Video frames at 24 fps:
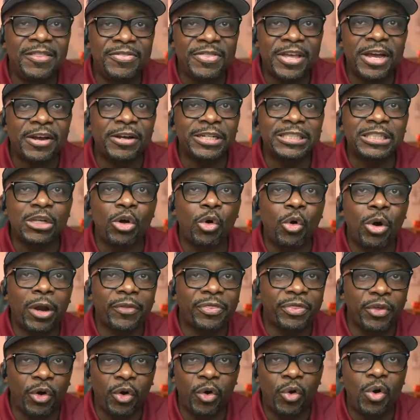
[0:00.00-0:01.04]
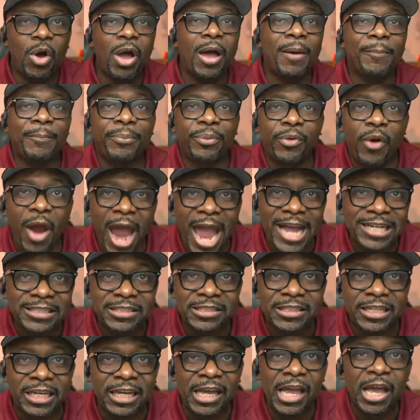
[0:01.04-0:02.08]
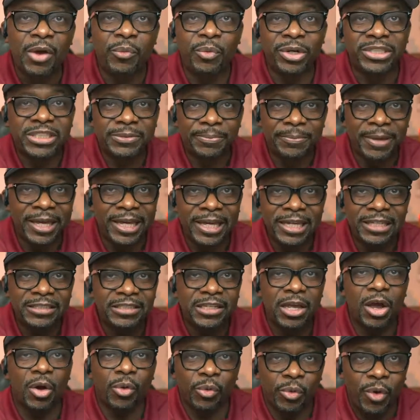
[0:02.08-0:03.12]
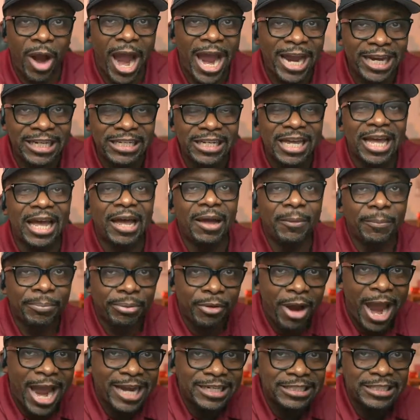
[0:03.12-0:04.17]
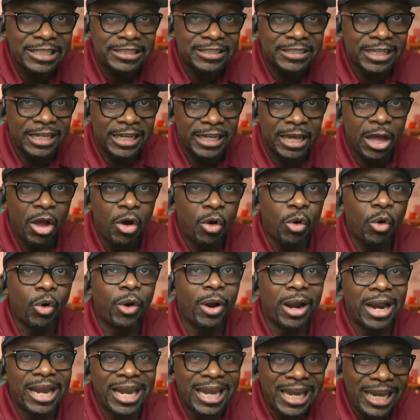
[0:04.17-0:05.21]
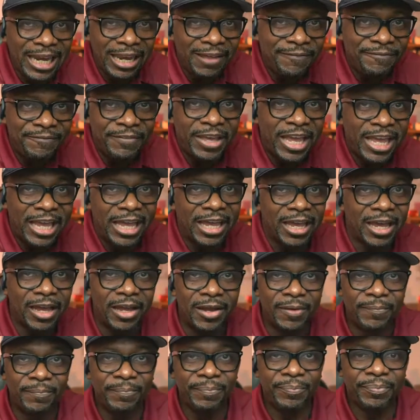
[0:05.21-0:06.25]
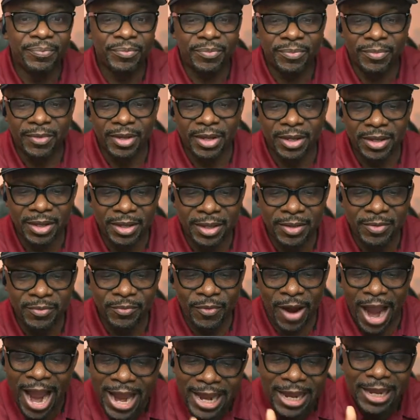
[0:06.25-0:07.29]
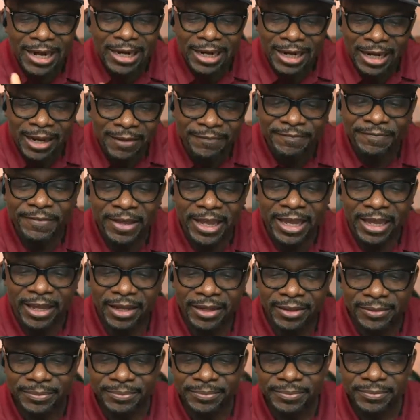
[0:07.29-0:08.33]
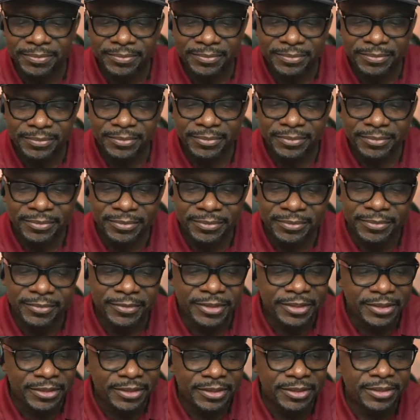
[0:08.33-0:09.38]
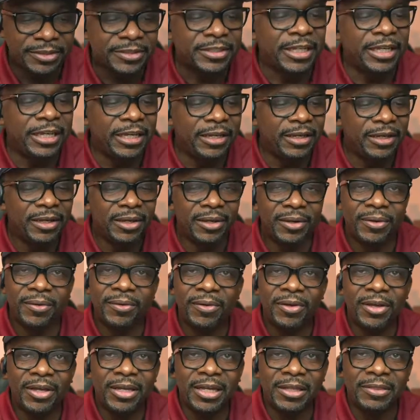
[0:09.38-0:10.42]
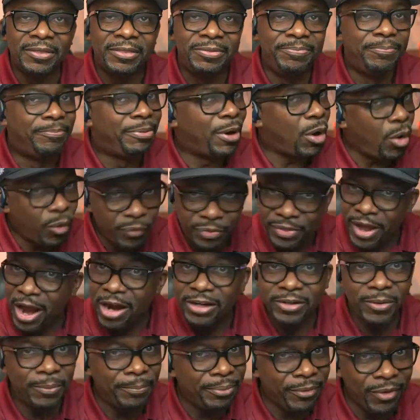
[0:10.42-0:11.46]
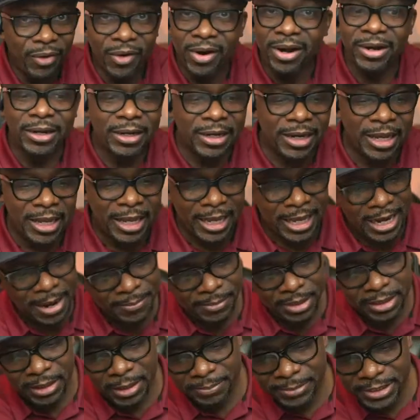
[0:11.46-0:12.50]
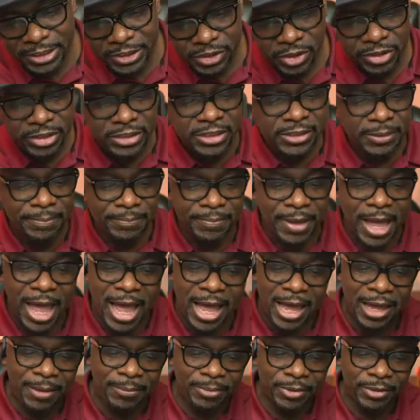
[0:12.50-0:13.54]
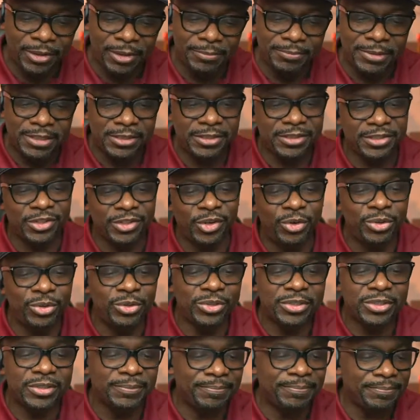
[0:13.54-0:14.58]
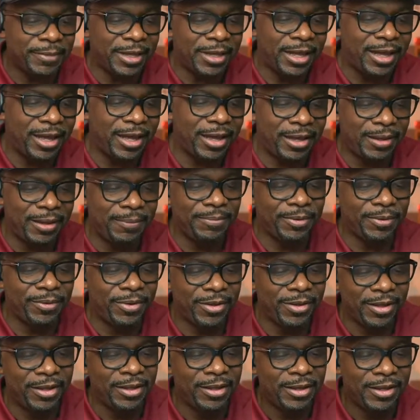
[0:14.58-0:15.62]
Then there is orthopraxy, which means right practicing or living, right? Living. See, both are important. And I'm let me show you some Bible. Let me show you some Bible.